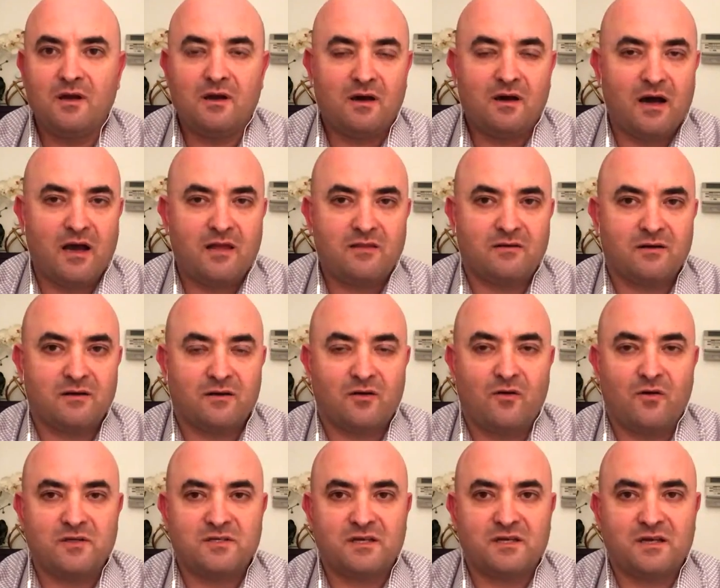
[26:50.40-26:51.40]
either
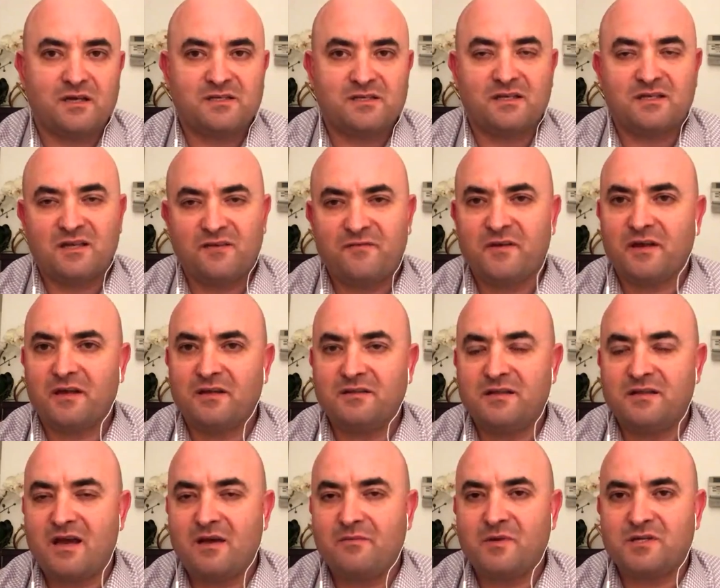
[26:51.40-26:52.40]
causing significant
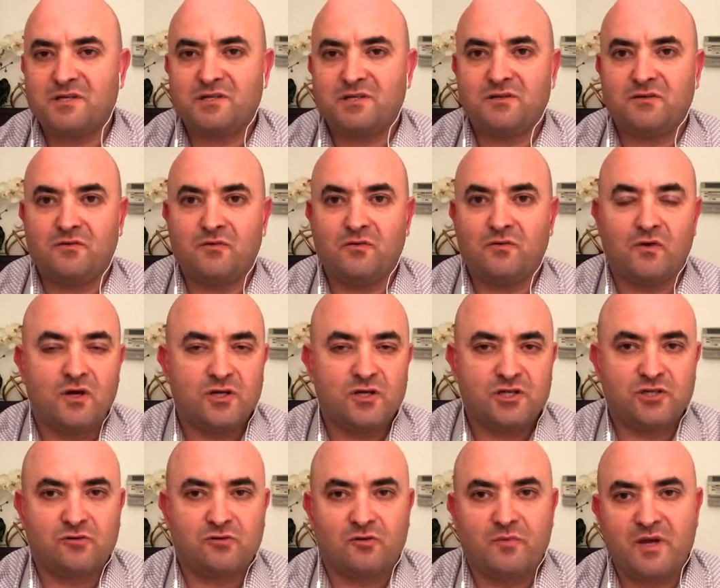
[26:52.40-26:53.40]
damage to
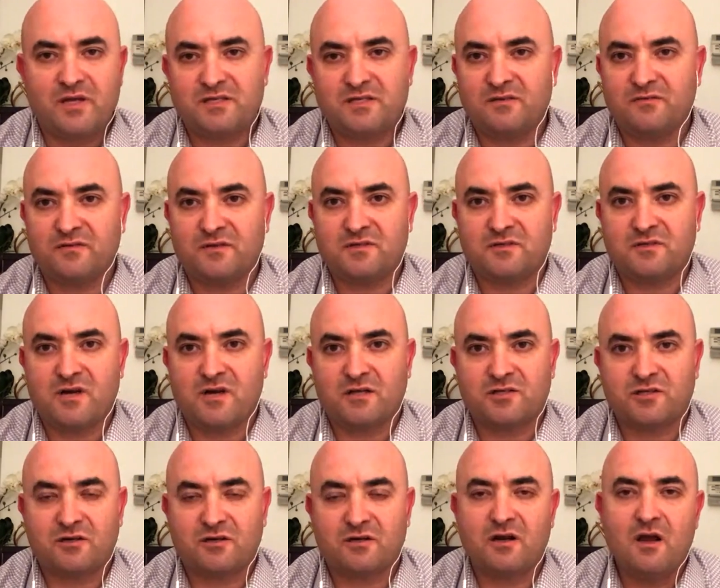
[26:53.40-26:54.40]
shore-based
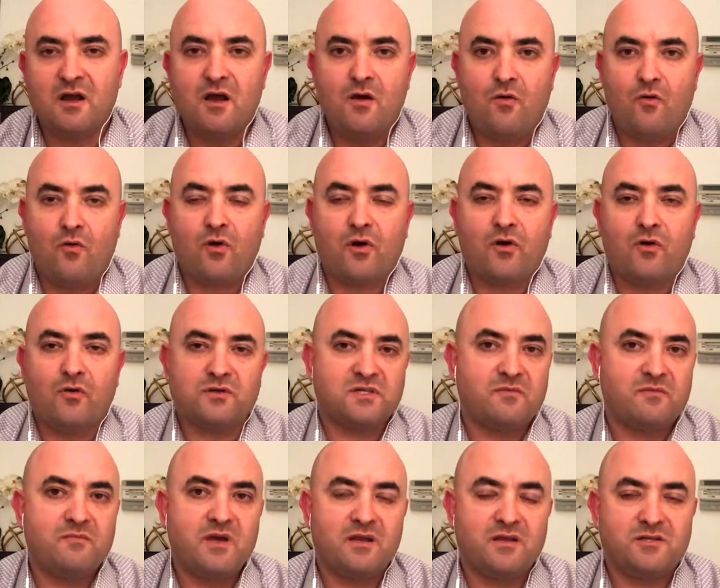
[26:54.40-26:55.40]
infrastructure or cause a
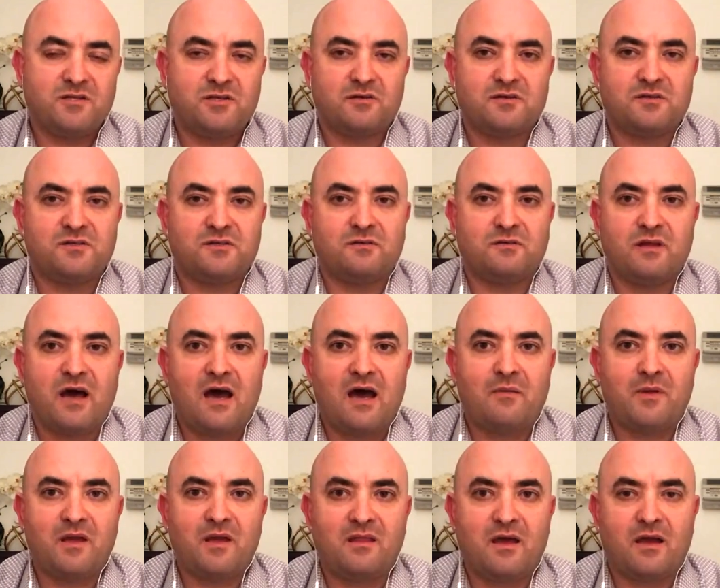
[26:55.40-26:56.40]
miniature
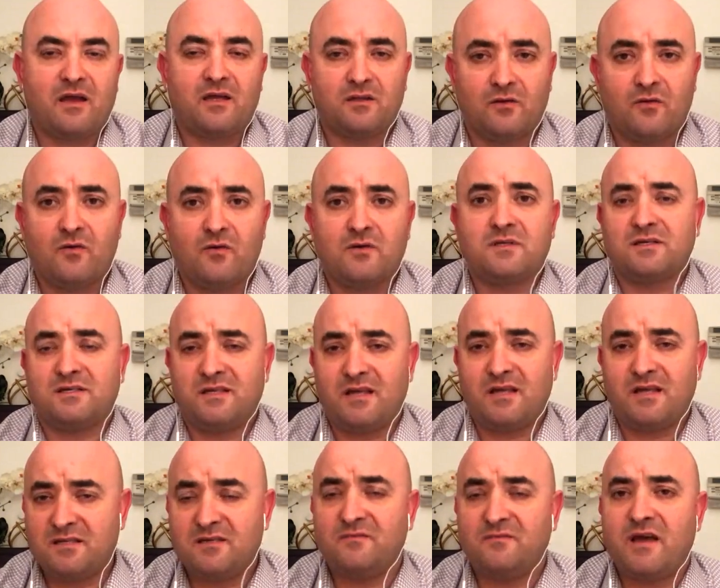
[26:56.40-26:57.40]
tsunami that can cause
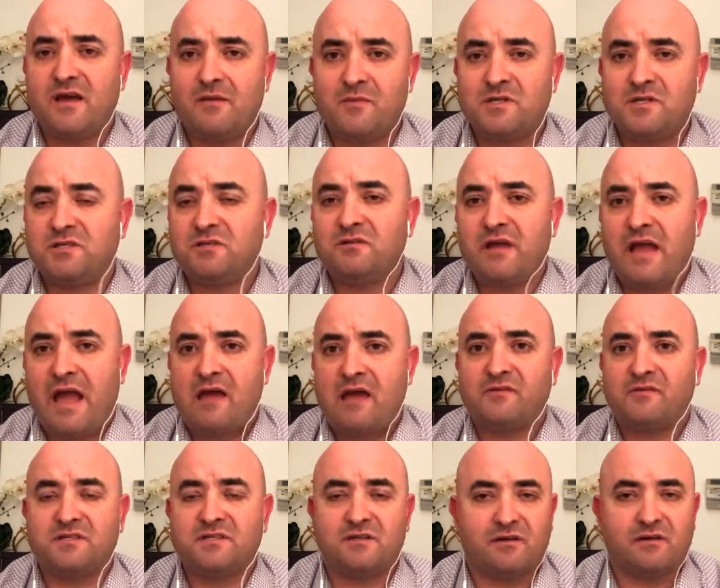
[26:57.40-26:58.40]
extensive damage to the
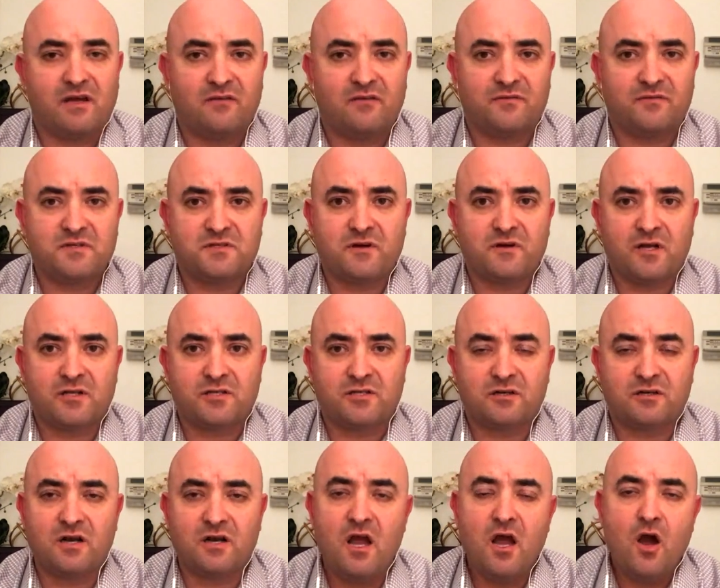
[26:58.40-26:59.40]
adversary
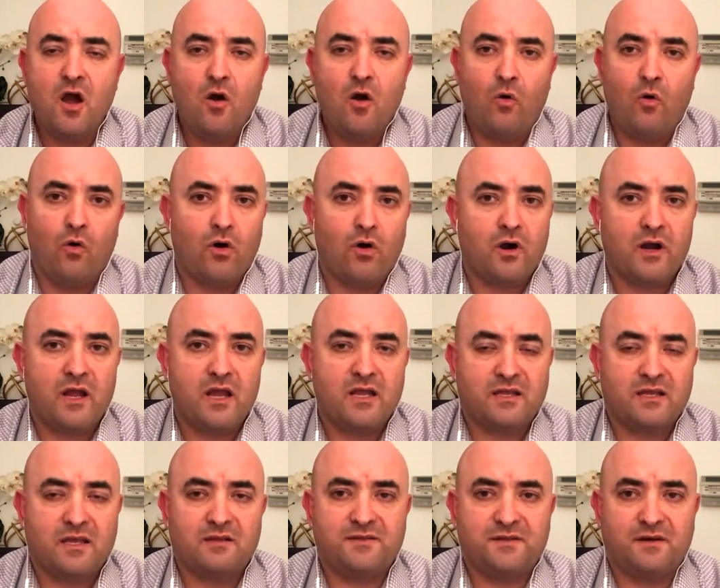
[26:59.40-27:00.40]
infrastructure, or it
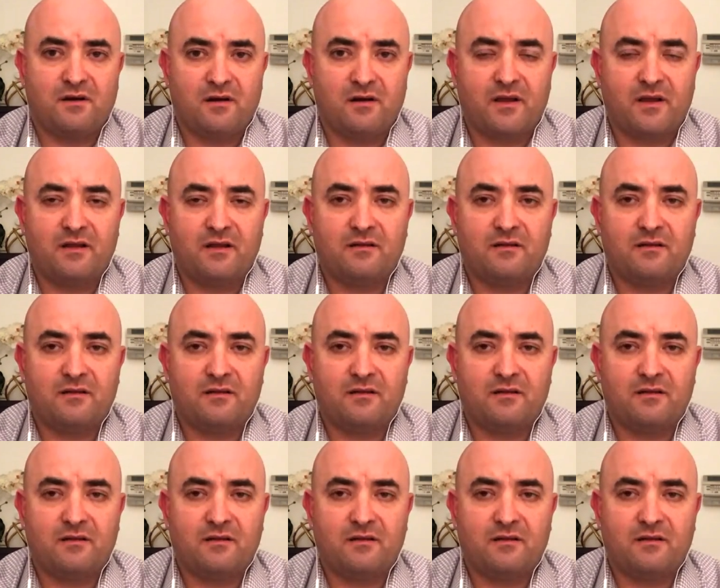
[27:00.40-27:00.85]
can target